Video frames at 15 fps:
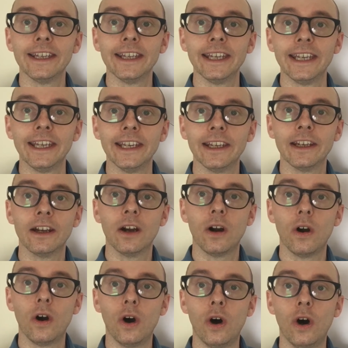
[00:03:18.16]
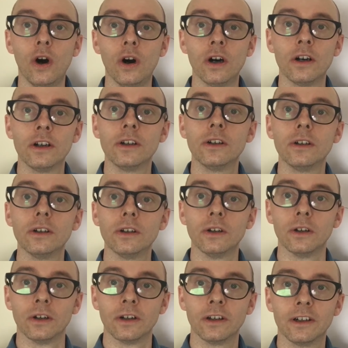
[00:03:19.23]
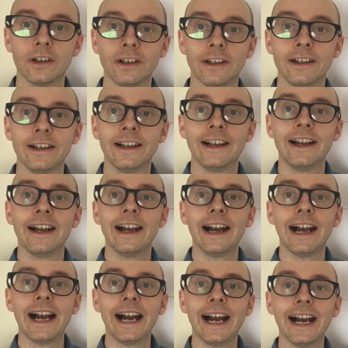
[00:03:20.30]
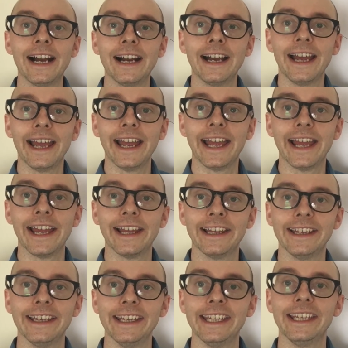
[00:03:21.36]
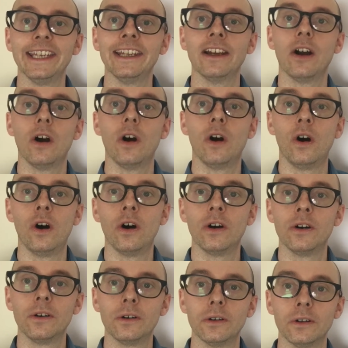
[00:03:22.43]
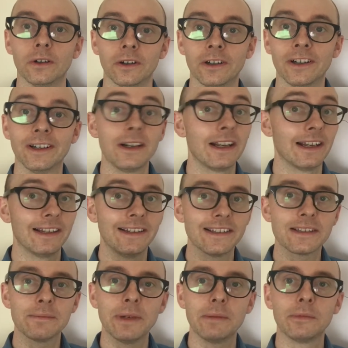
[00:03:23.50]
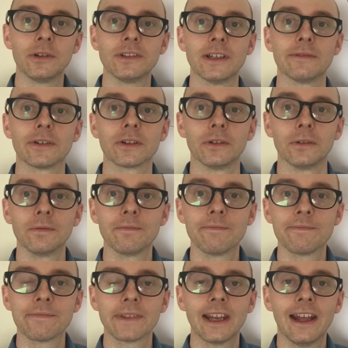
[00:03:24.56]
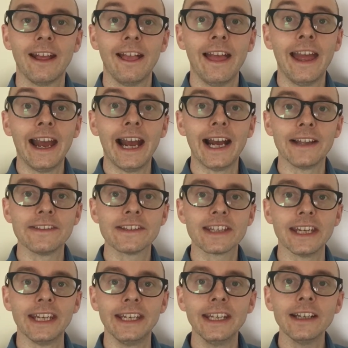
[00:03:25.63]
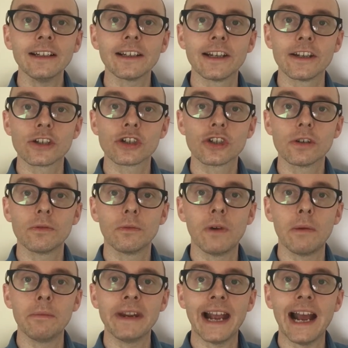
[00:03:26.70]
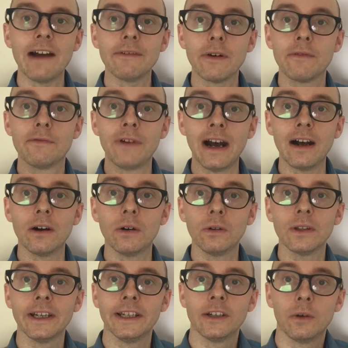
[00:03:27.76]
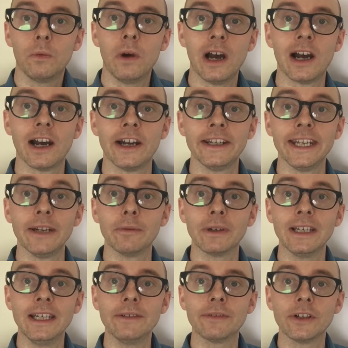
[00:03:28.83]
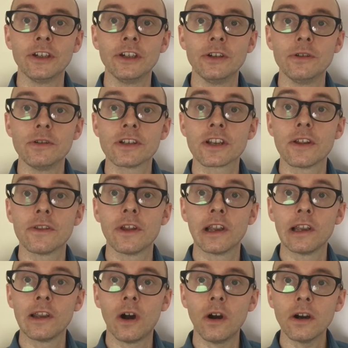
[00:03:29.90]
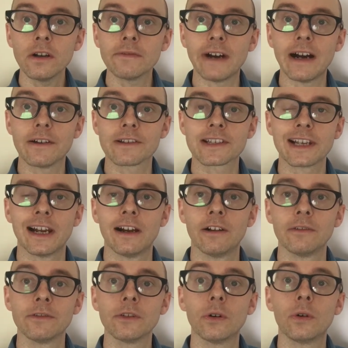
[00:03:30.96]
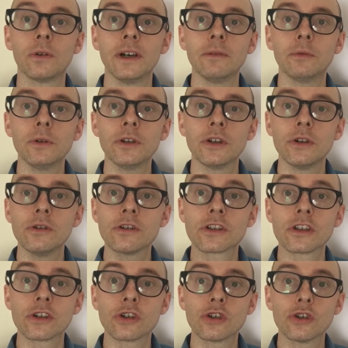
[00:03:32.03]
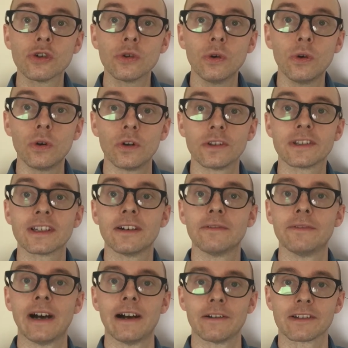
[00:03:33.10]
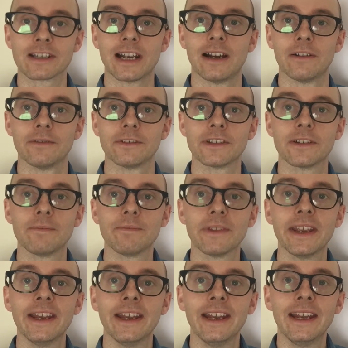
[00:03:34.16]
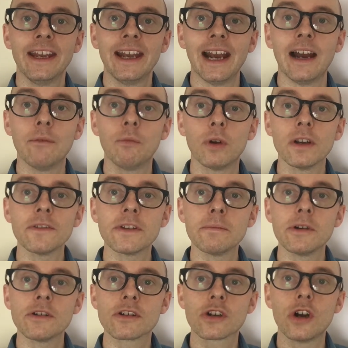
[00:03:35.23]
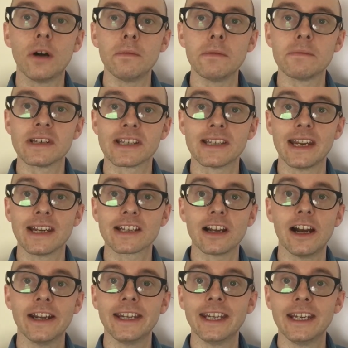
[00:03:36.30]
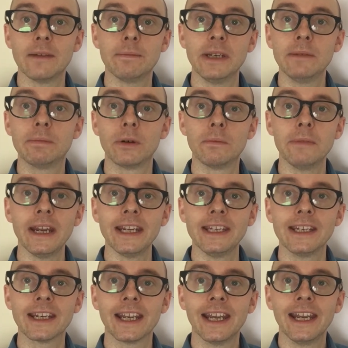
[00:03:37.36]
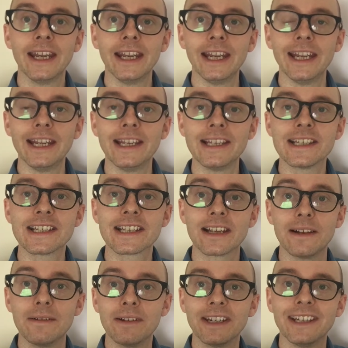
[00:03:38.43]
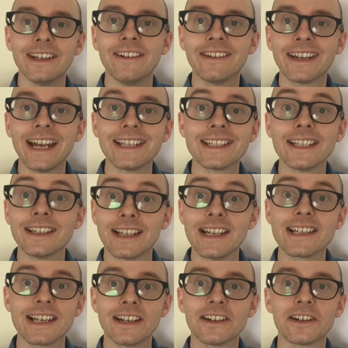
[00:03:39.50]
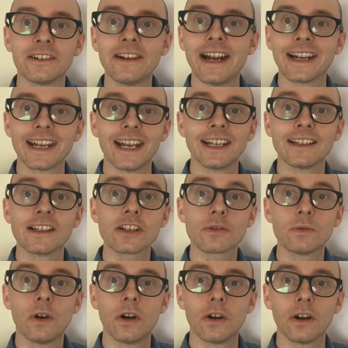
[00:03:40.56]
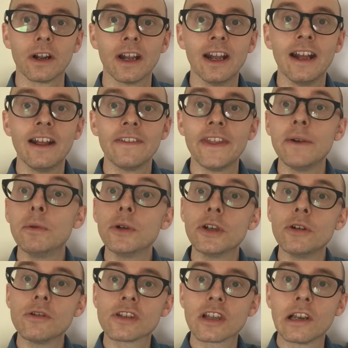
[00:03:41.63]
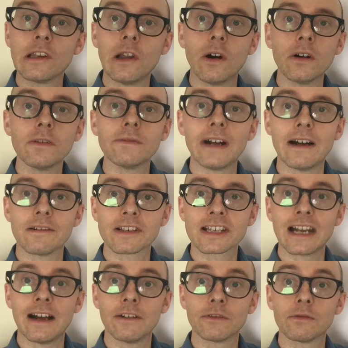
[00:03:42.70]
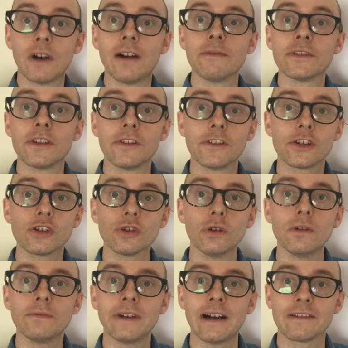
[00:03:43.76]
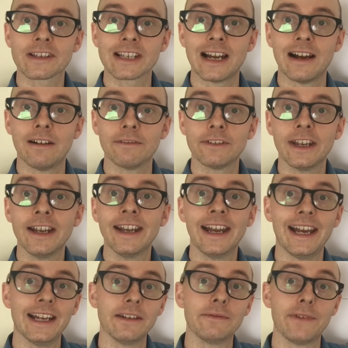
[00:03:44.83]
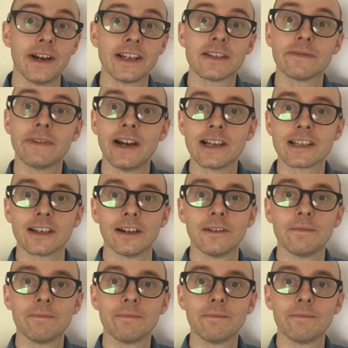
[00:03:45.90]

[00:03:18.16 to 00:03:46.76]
E, O, U. A, E, O, U. A little bit more difficult. And in English, when we have a vowel in a word, it will either use the long vowel sound or it will use the short vowel sound. And one of the most common mistakes I hear people make is, getting this incorrect, getting this wrong. They will use the long vowel sound rather than the short vowel sound, and vice versa.